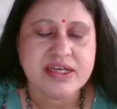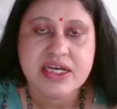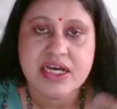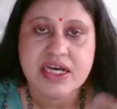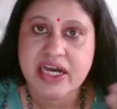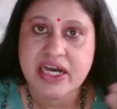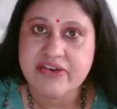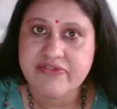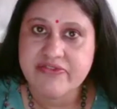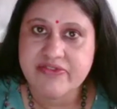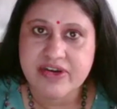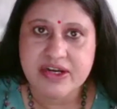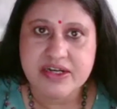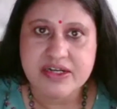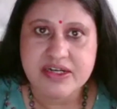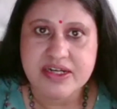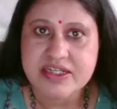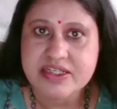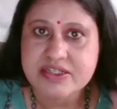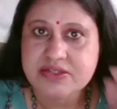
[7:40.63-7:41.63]
I
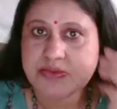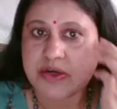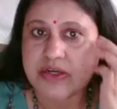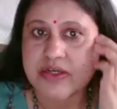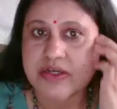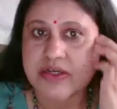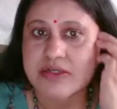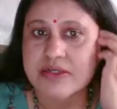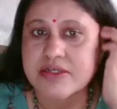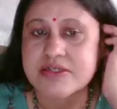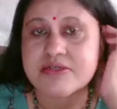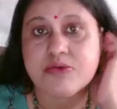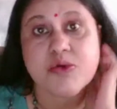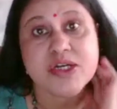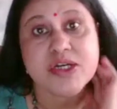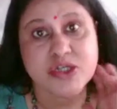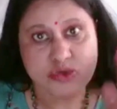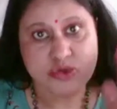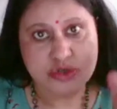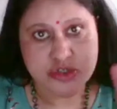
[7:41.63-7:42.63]
worked as
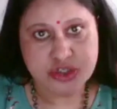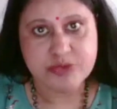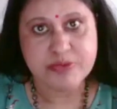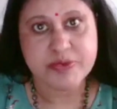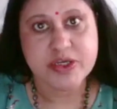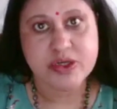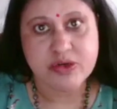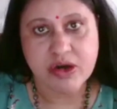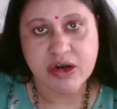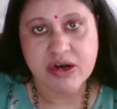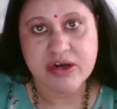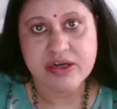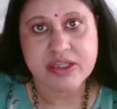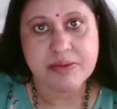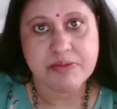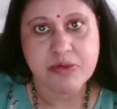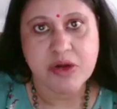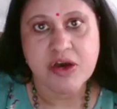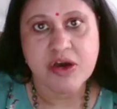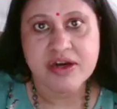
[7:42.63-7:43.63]
what used to be called
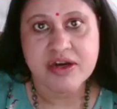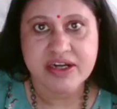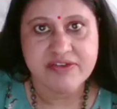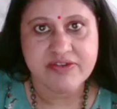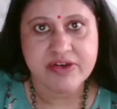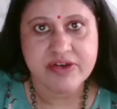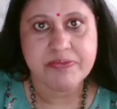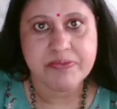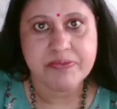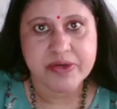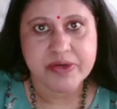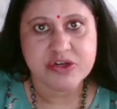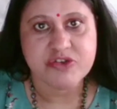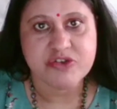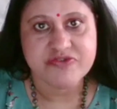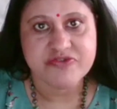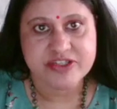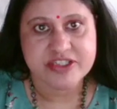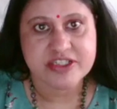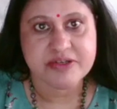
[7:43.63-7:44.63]
the block development
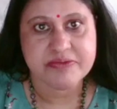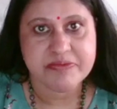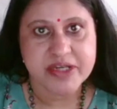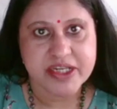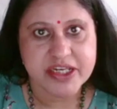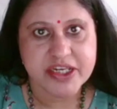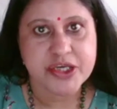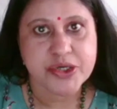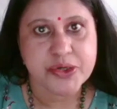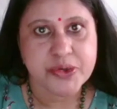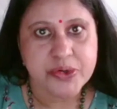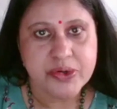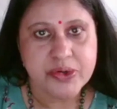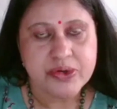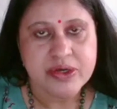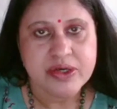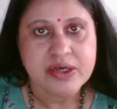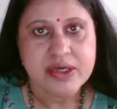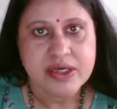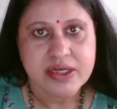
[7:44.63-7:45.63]
officer, BDO.
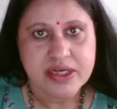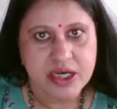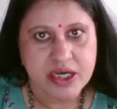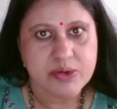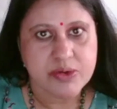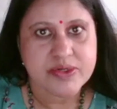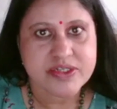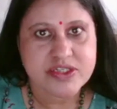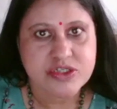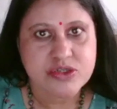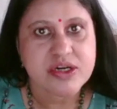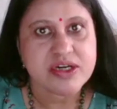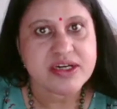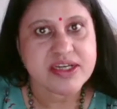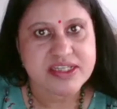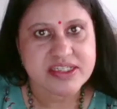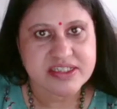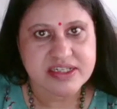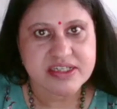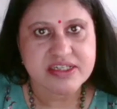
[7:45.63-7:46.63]
Now it's called
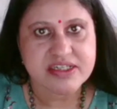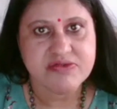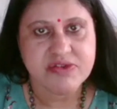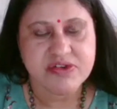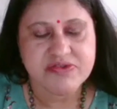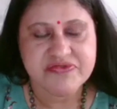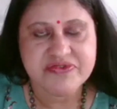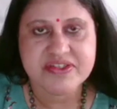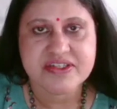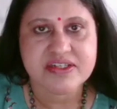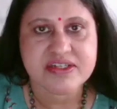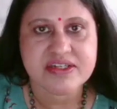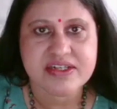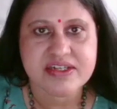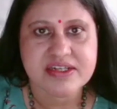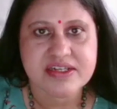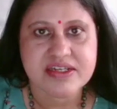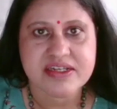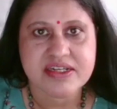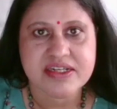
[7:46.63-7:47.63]
executive officer in
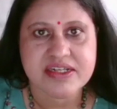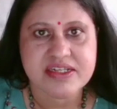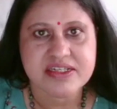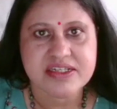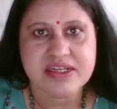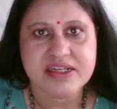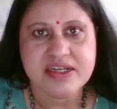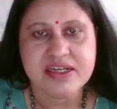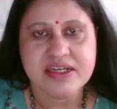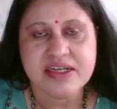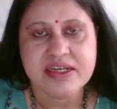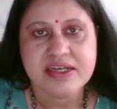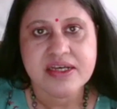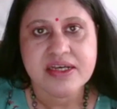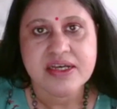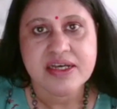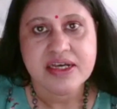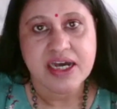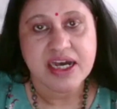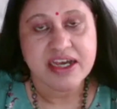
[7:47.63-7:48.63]
Karnataka.
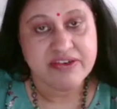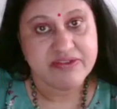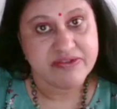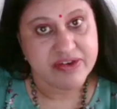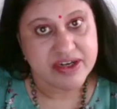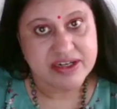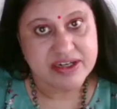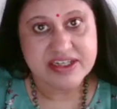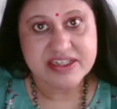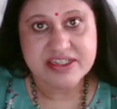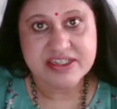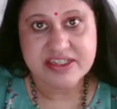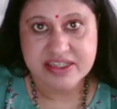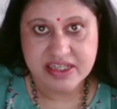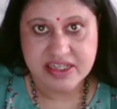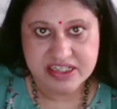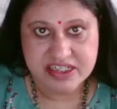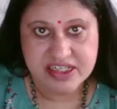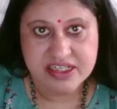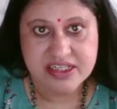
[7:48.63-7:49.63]
I worked as a
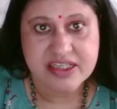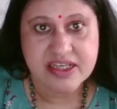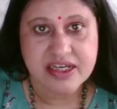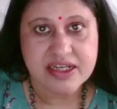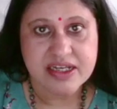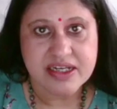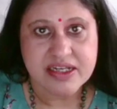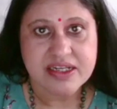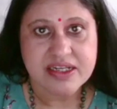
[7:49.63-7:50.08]
Tashildar.